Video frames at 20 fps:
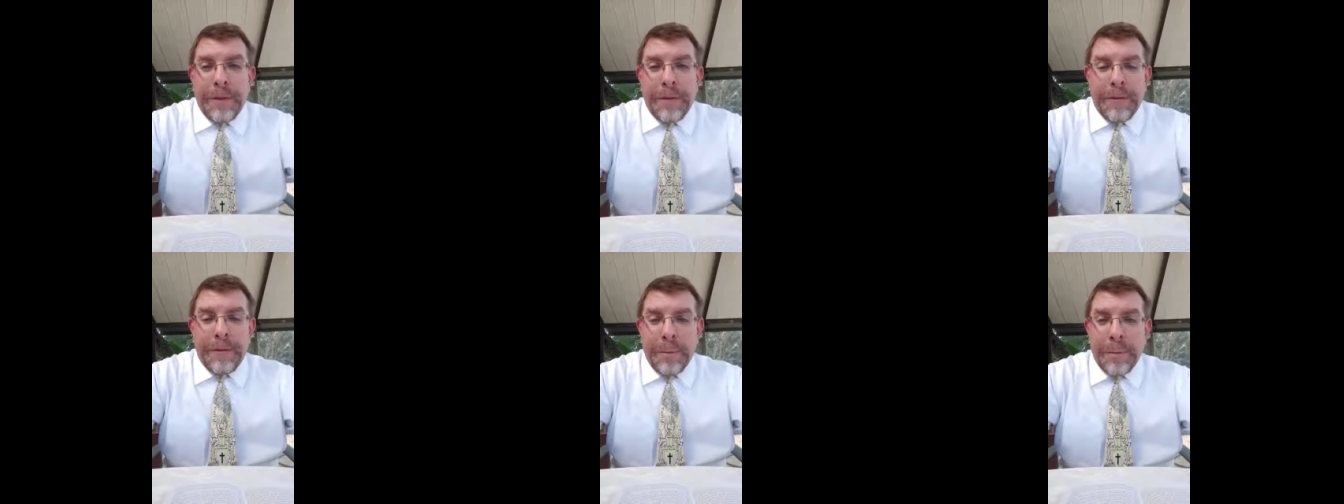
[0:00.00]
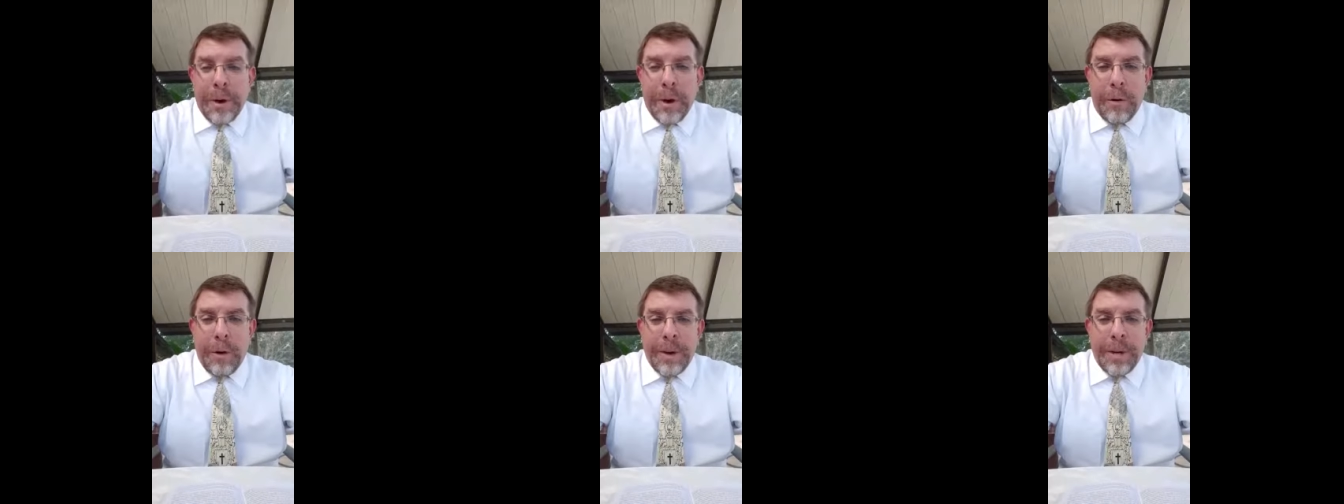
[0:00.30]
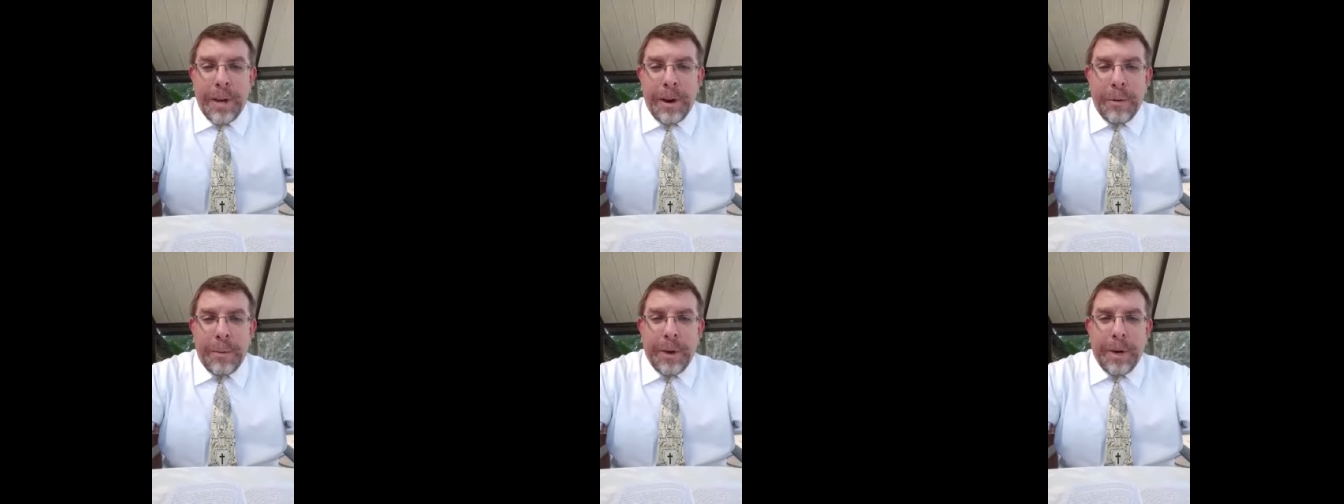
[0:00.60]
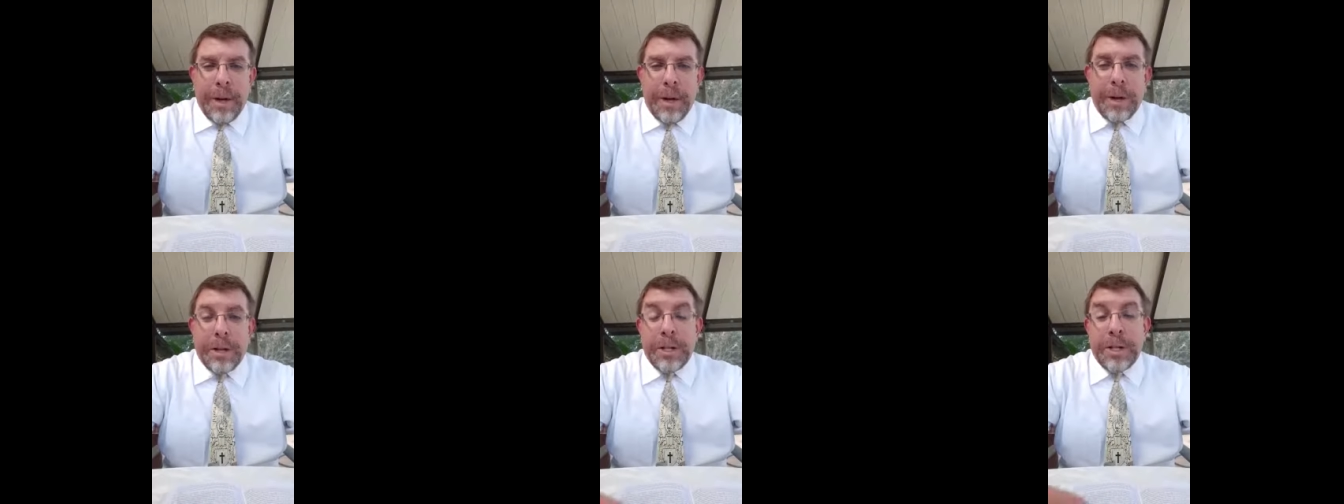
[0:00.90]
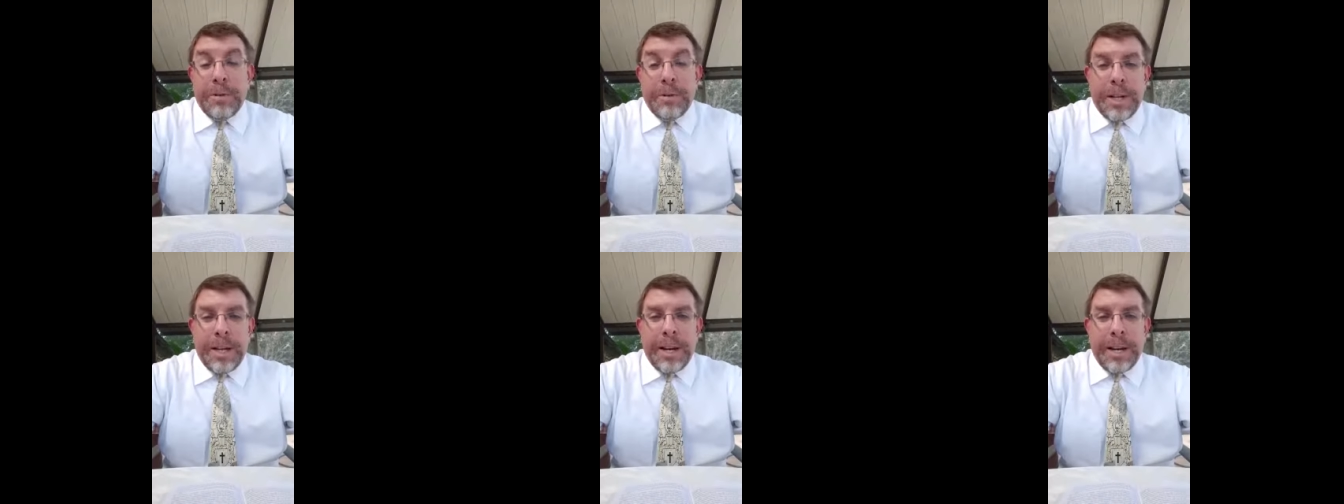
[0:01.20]
from going there
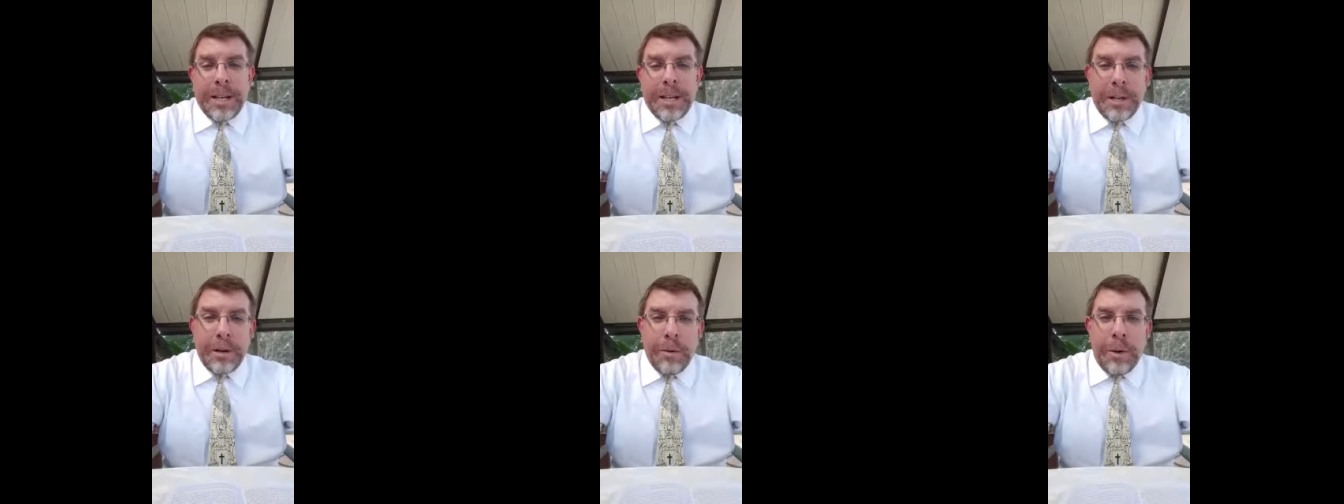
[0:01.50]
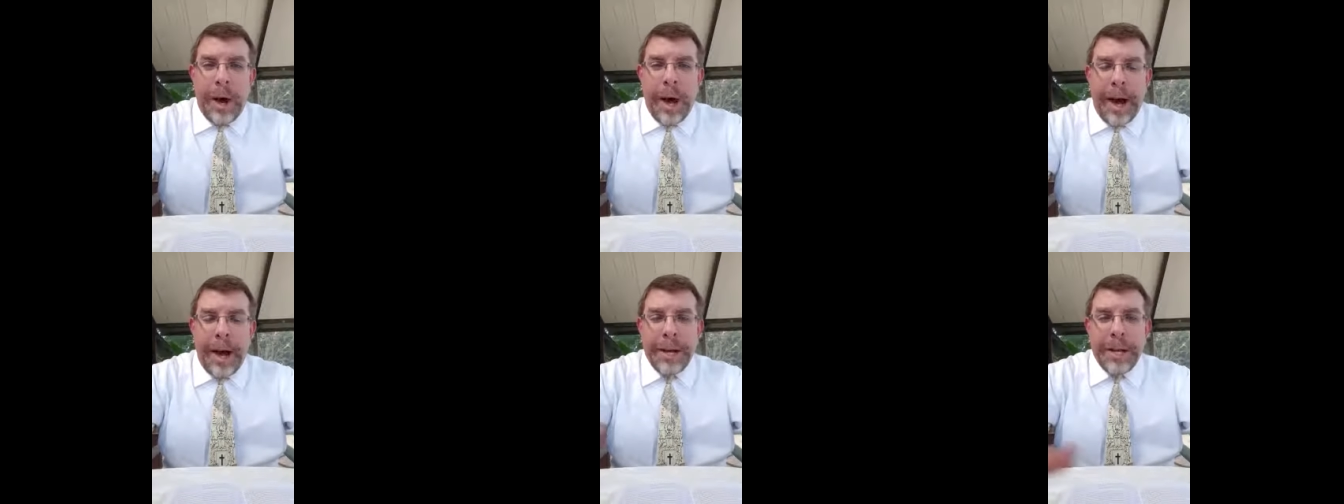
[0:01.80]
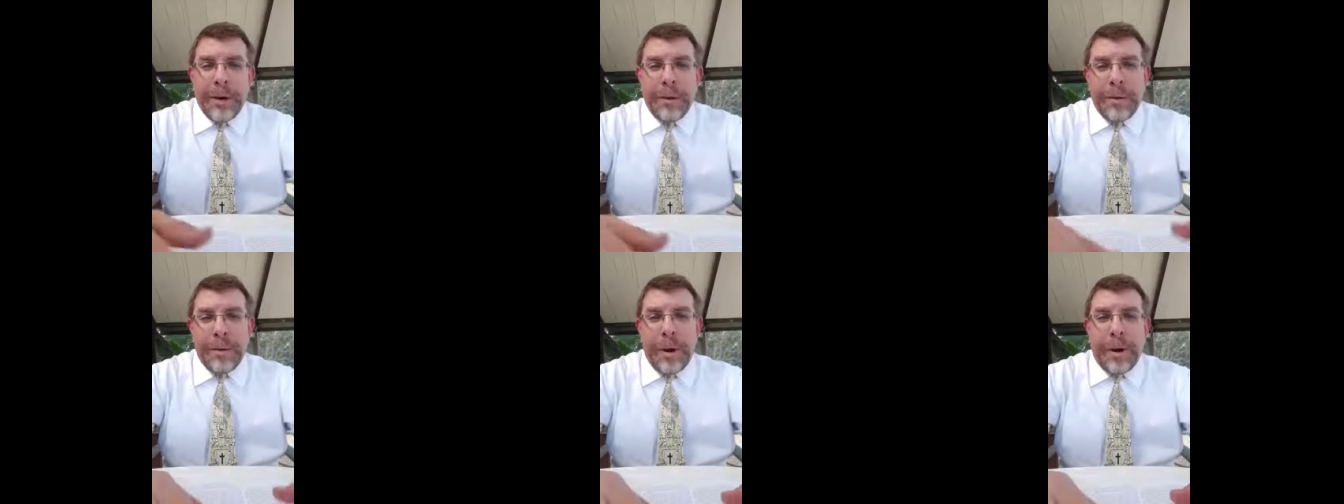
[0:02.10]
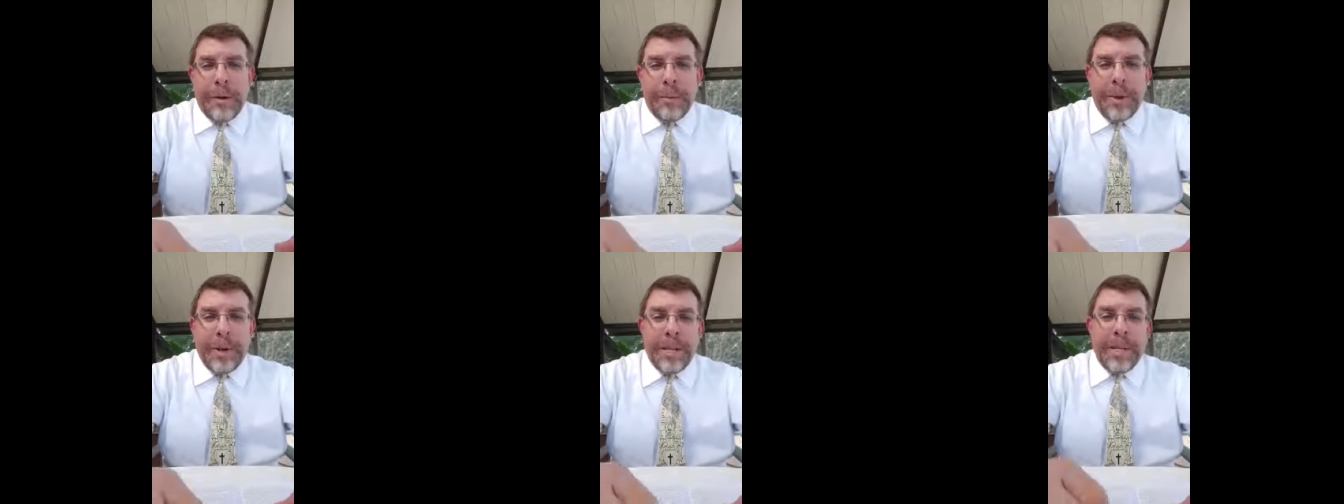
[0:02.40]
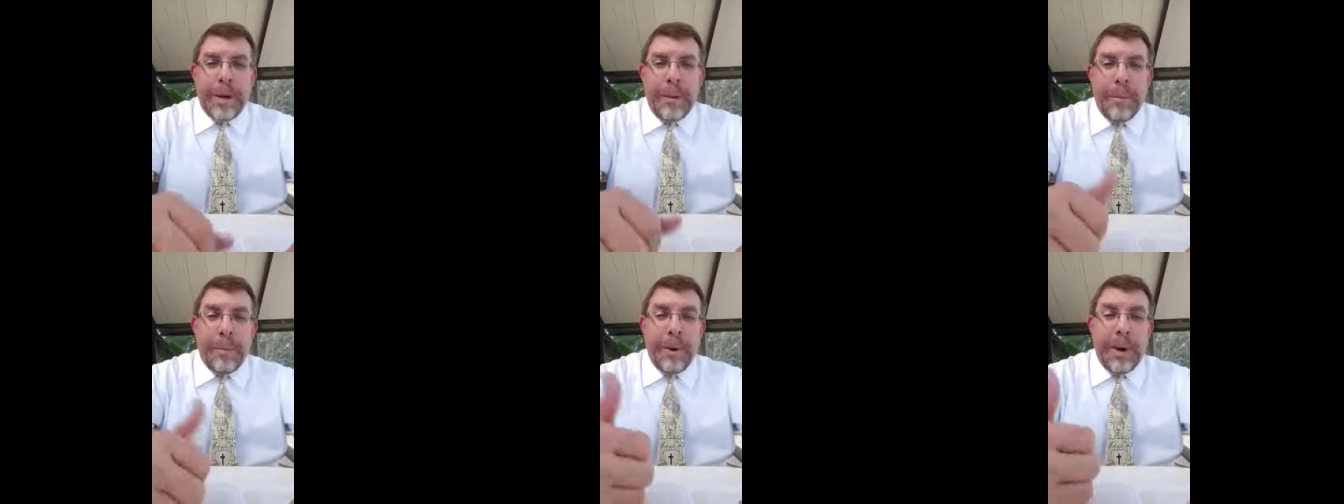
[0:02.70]
because you think it's too hot and you would rather be
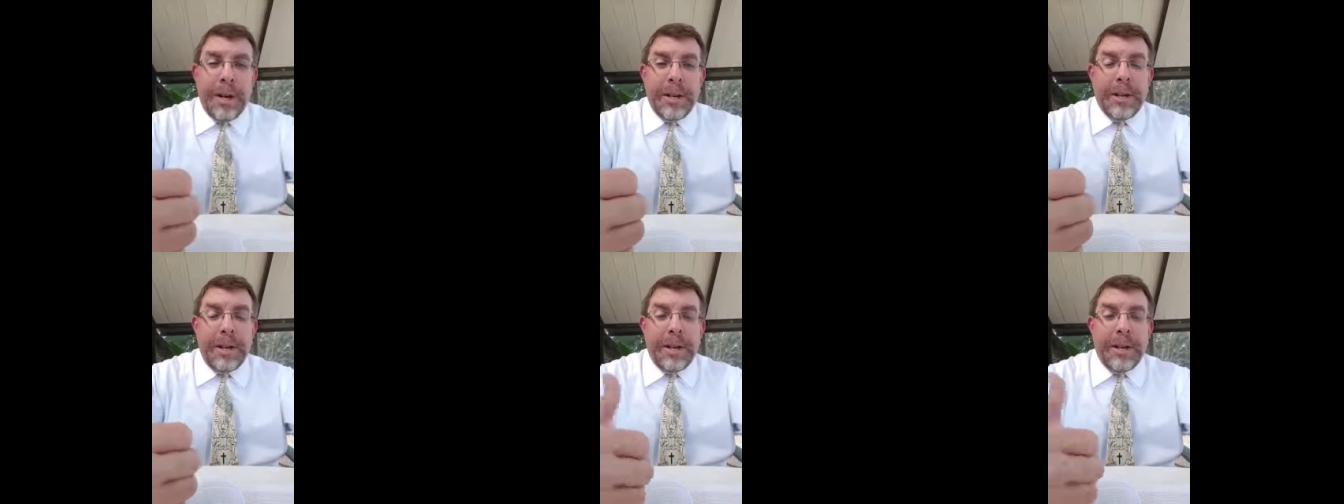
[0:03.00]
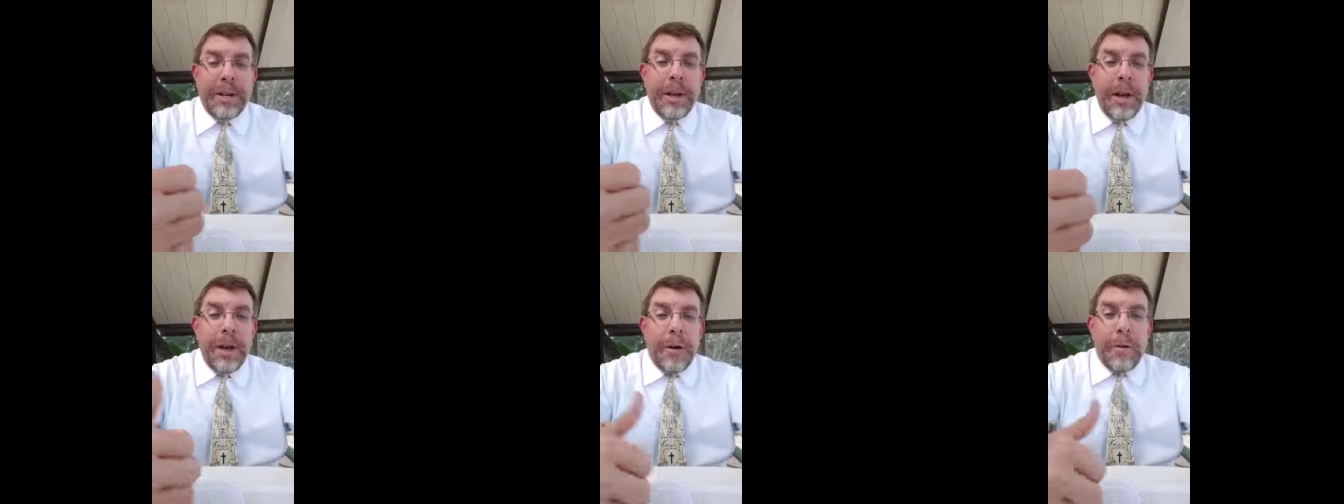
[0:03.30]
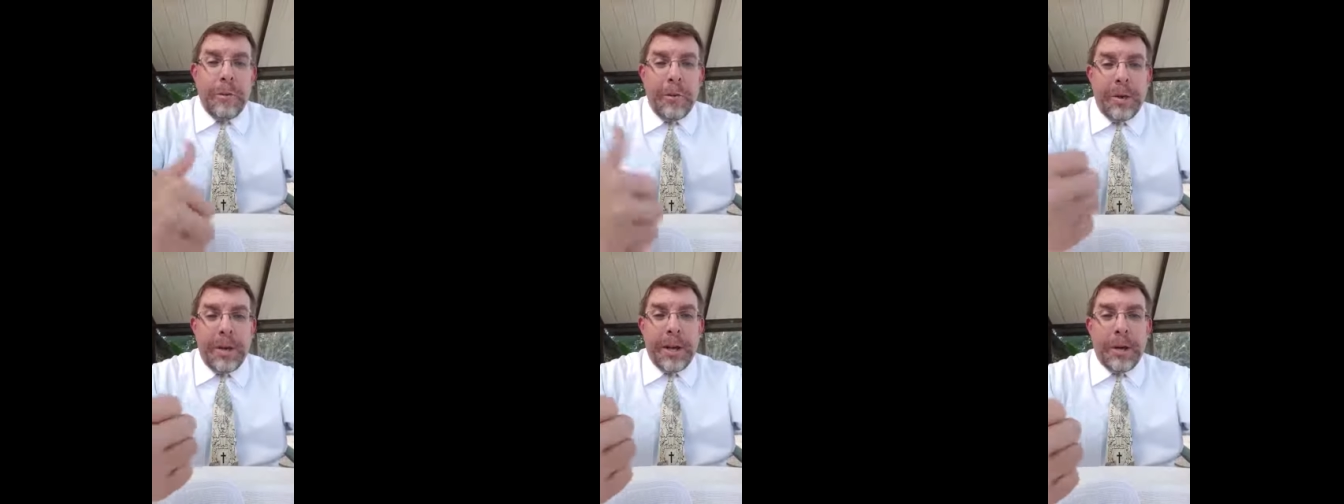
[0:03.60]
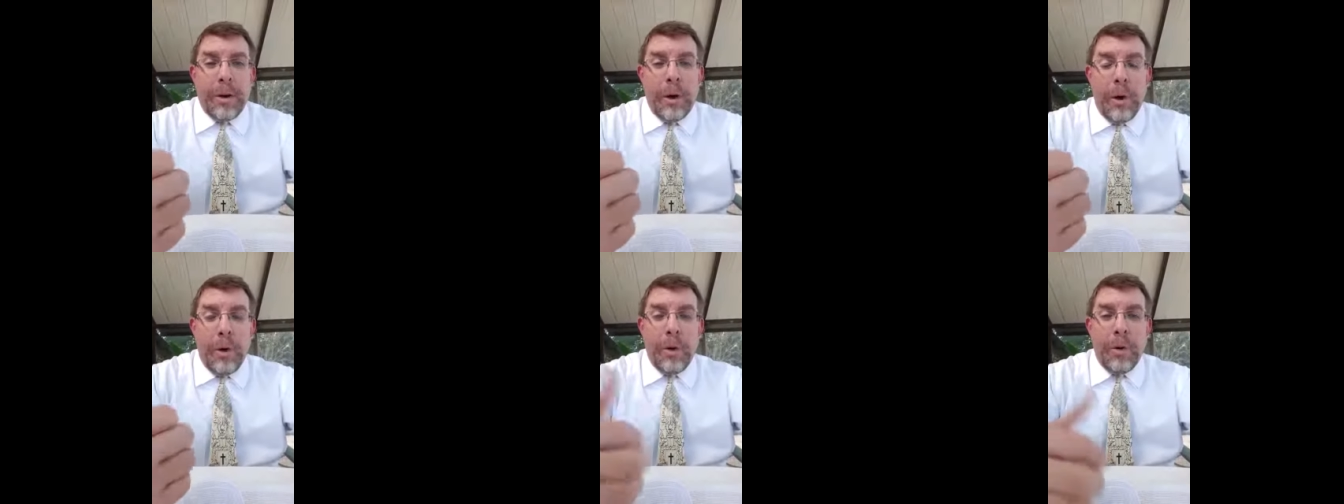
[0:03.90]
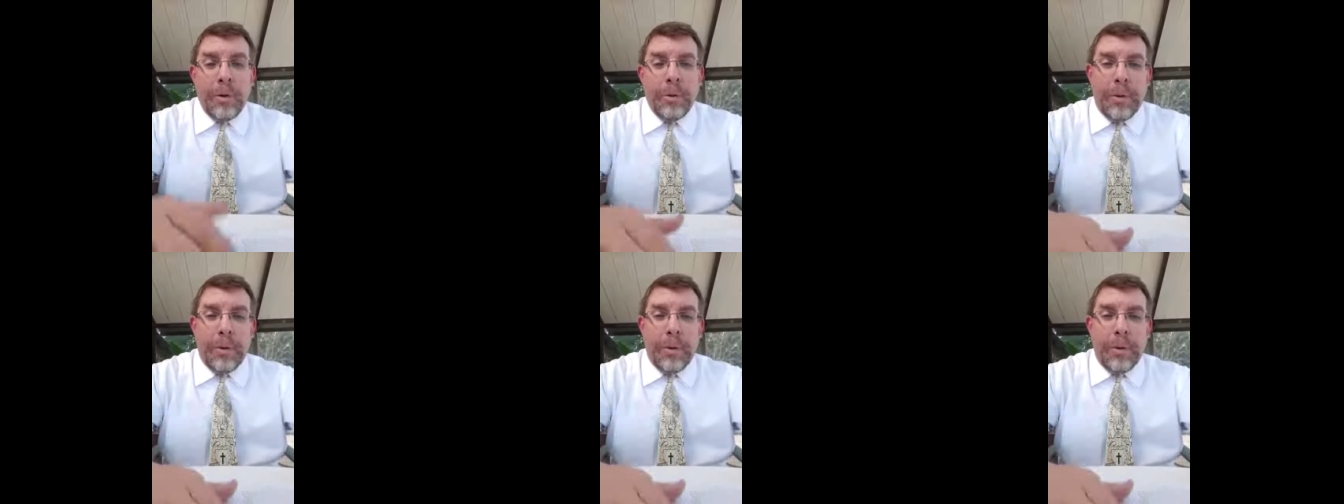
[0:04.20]
someplace that's really cold,